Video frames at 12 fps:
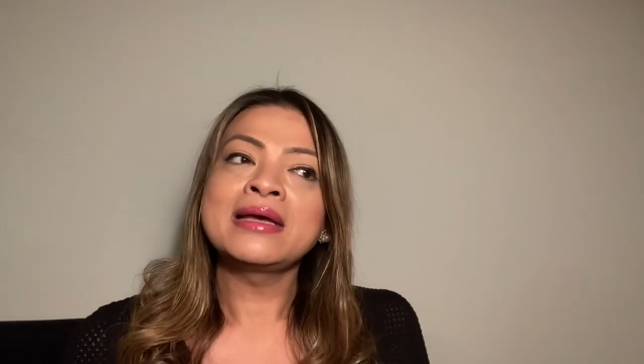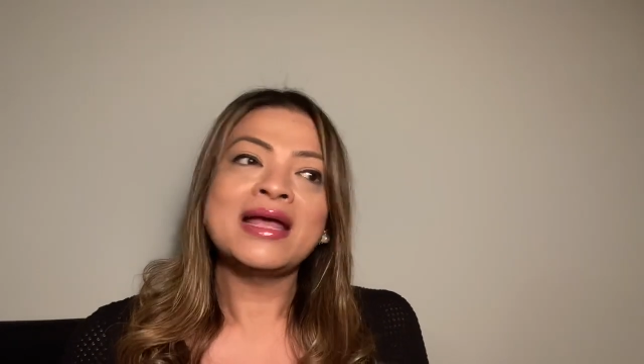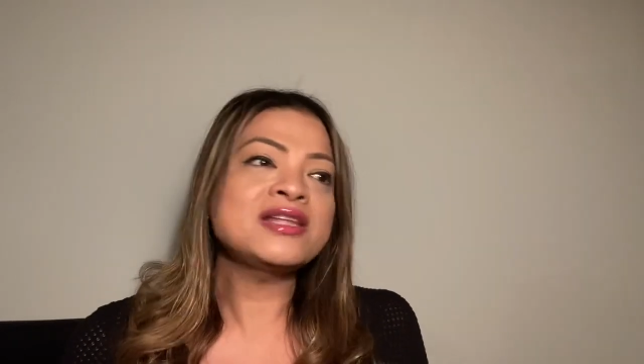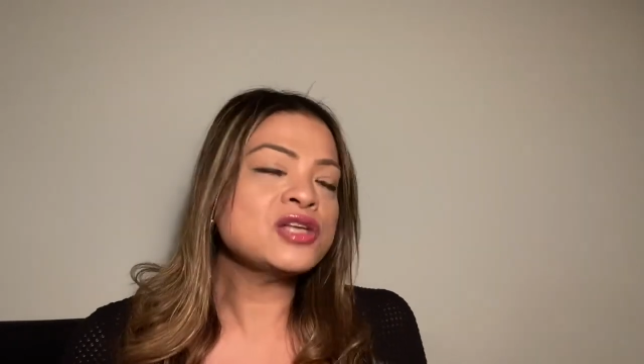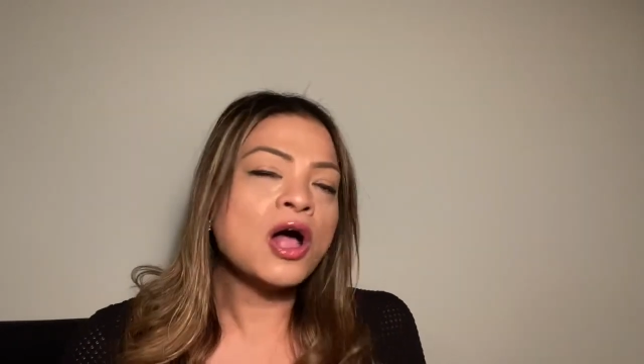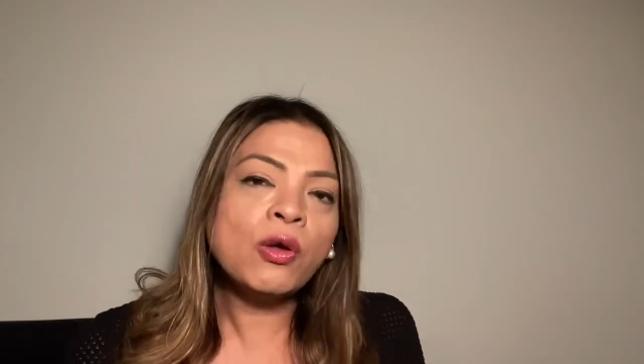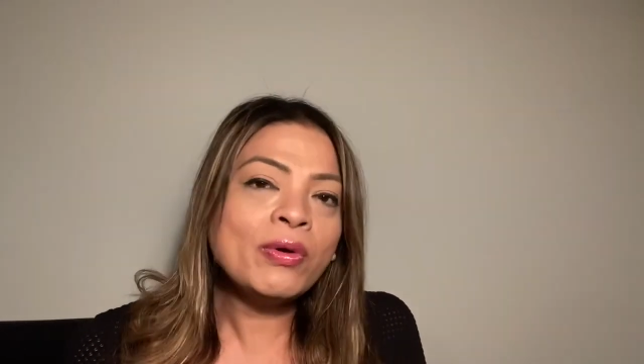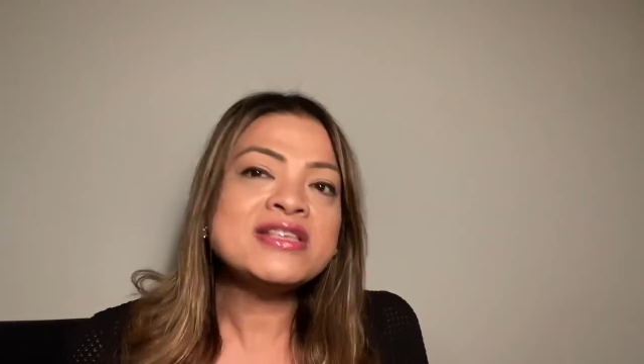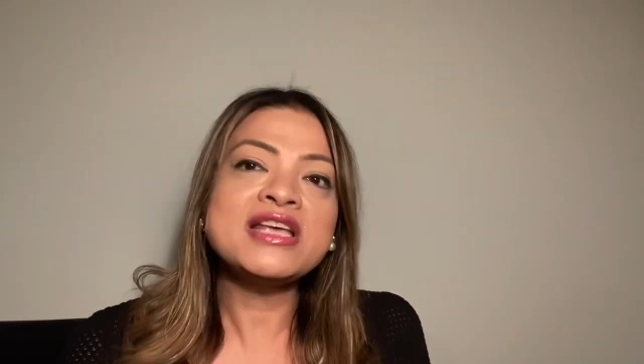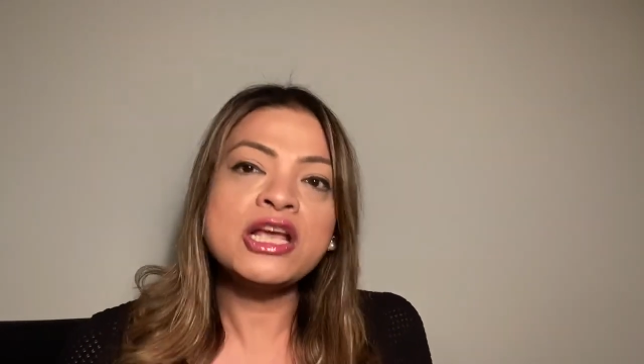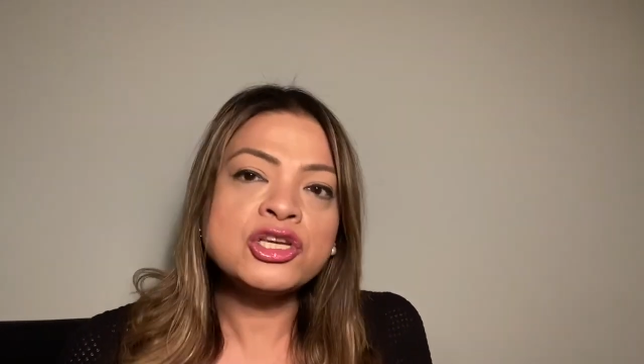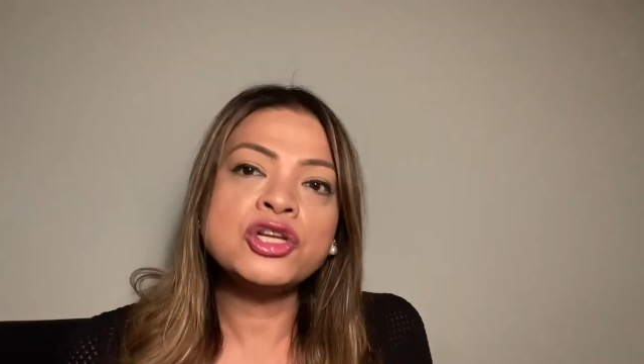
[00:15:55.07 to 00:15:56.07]
It's always
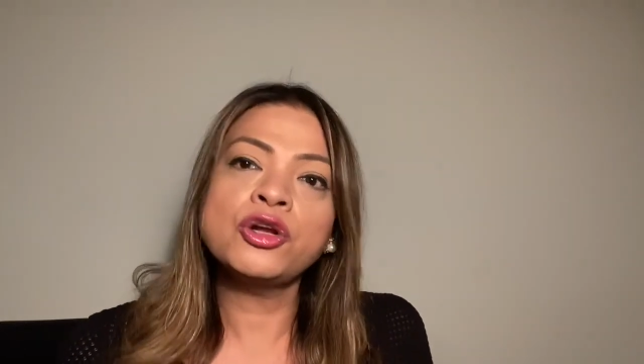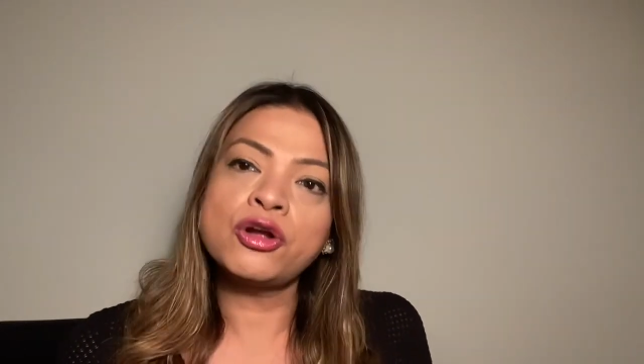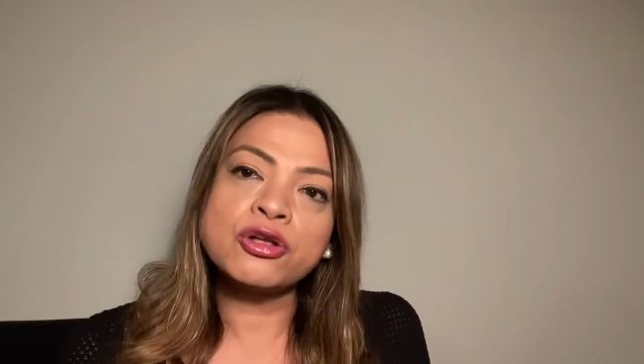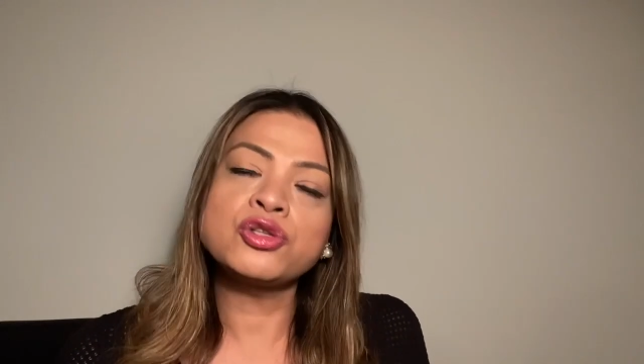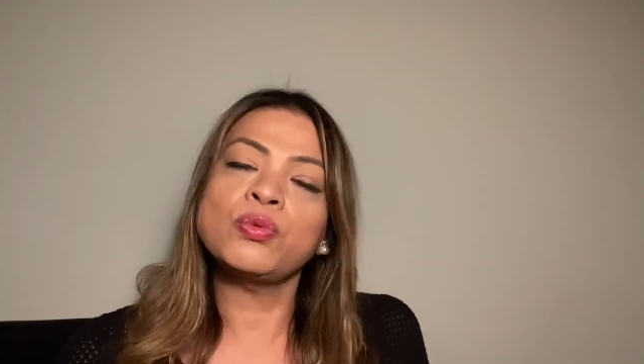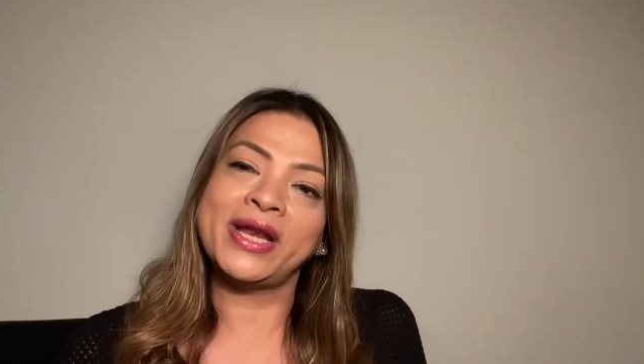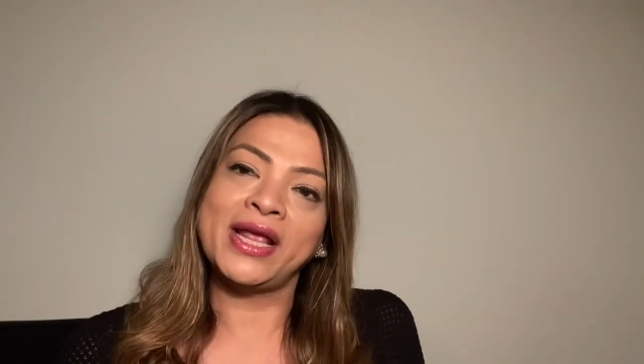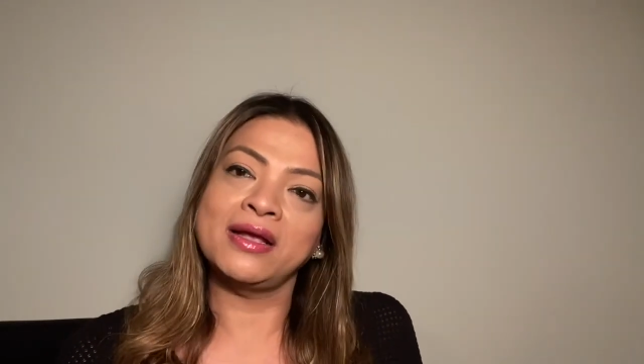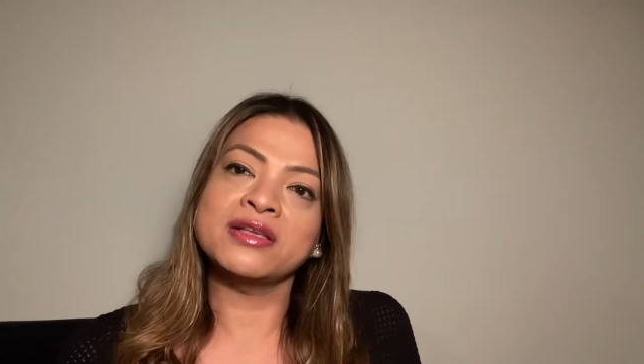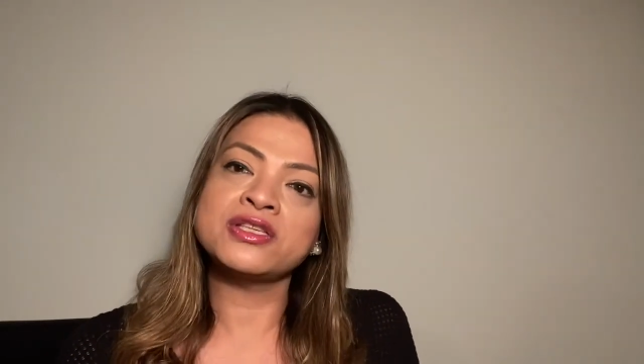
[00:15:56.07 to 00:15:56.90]
Asian girls winning.